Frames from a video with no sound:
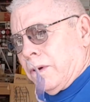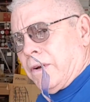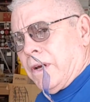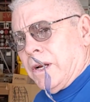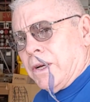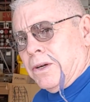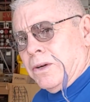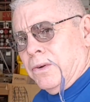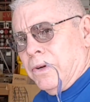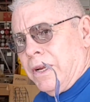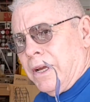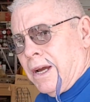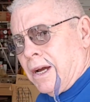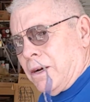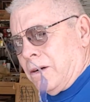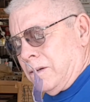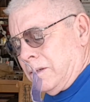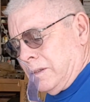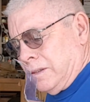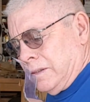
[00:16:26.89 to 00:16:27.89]
I've got to do
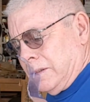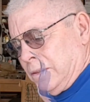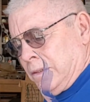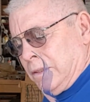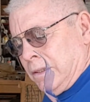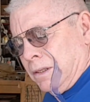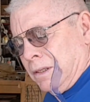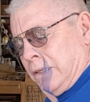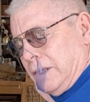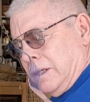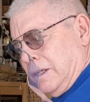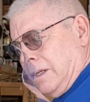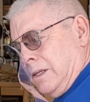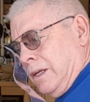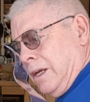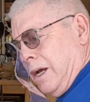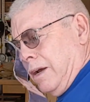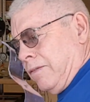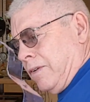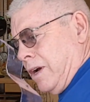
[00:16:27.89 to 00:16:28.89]
now,
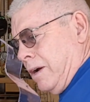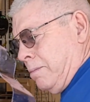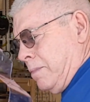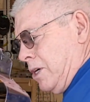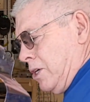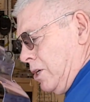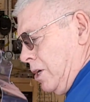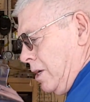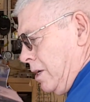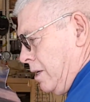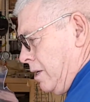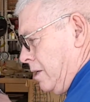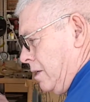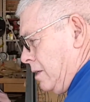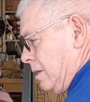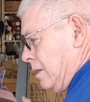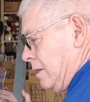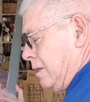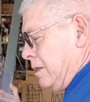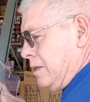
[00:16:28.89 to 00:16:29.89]
I've got my
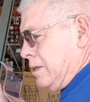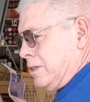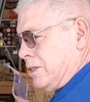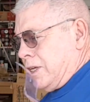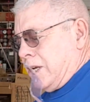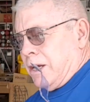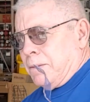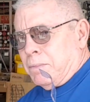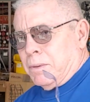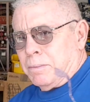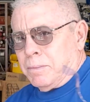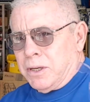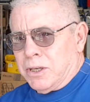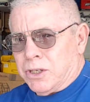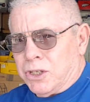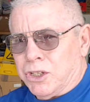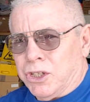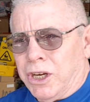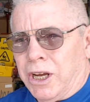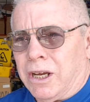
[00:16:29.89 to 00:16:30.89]
sample
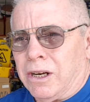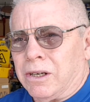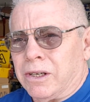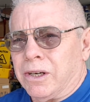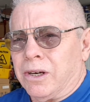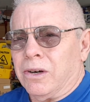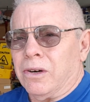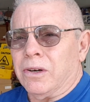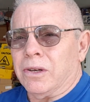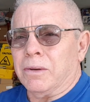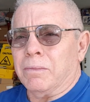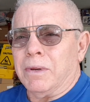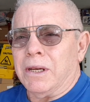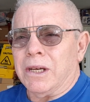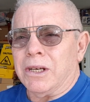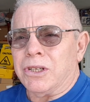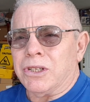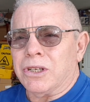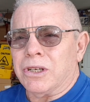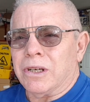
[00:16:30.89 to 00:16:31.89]
piece of channel here on the
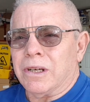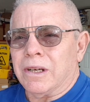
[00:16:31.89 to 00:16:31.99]
bench.